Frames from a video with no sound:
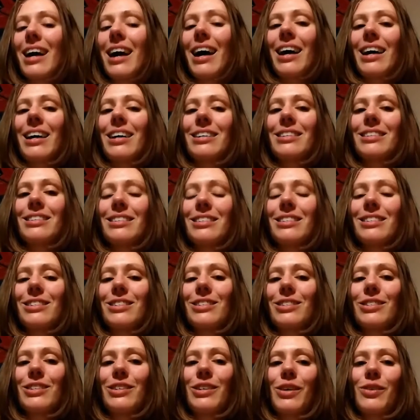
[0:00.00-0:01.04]
And,
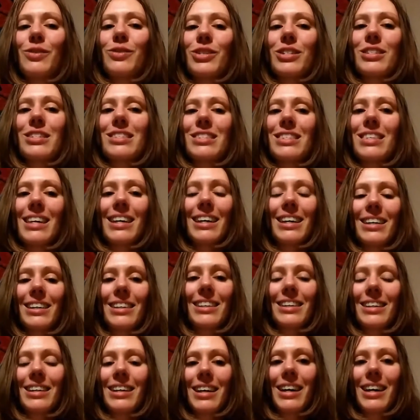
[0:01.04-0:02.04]
just the